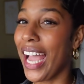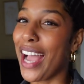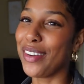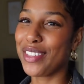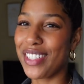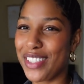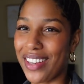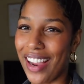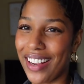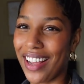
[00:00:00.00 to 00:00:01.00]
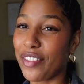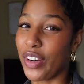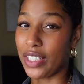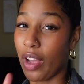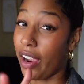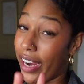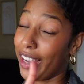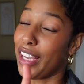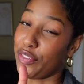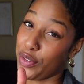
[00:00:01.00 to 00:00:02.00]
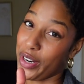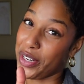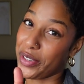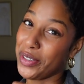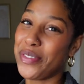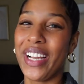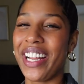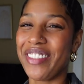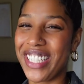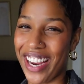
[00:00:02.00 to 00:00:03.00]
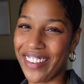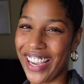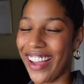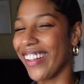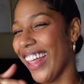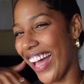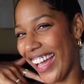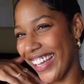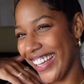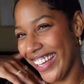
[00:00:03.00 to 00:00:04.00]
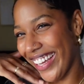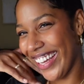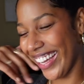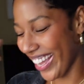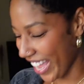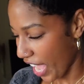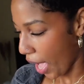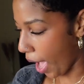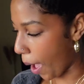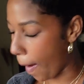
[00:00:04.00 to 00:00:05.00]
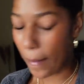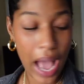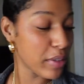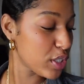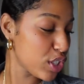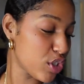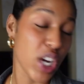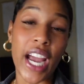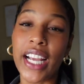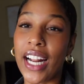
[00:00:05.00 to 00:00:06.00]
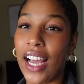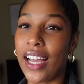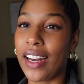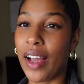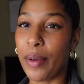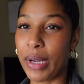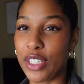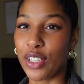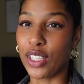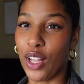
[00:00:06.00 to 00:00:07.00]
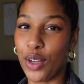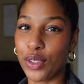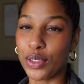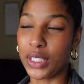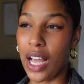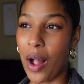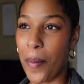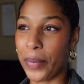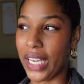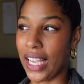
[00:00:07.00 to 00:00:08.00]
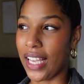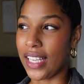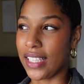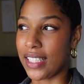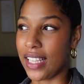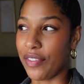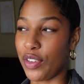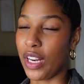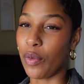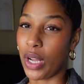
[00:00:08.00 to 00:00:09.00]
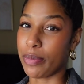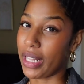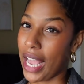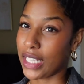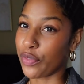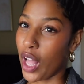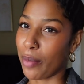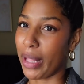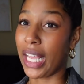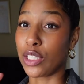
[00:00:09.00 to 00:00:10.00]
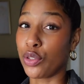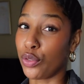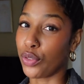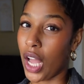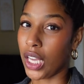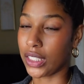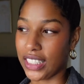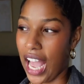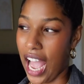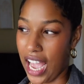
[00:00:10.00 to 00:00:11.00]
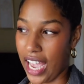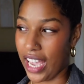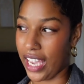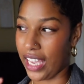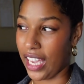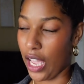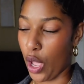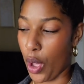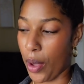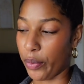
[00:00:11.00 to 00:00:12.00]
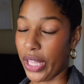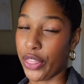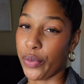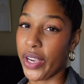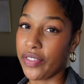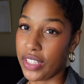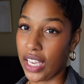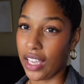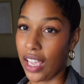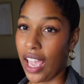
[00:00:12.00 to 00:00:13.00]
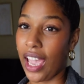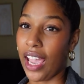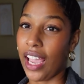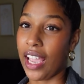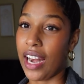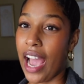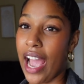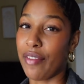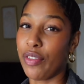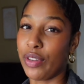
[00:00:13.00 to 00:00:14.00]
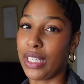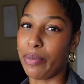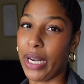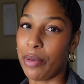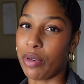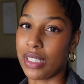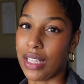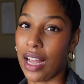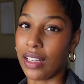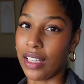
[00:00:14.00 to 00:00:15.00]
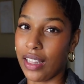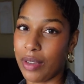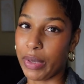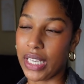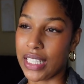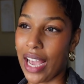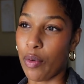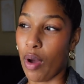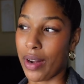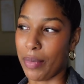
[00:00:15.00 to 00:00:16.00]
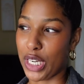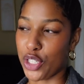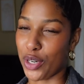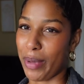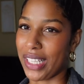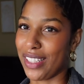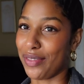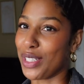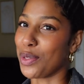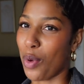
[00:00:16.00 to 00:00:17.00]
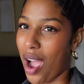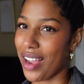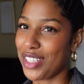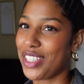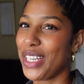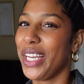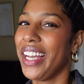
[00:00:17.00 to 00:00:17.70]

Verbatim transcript: i was just trying on first of all all right if you are new my name is Shyrayel hi um i was just trying on a bunch of clothes um because if you didn't watch my last vlog my last two vlogs i um went thrifting and i haven't really been able to style anything because i want to make sure my stuff is washed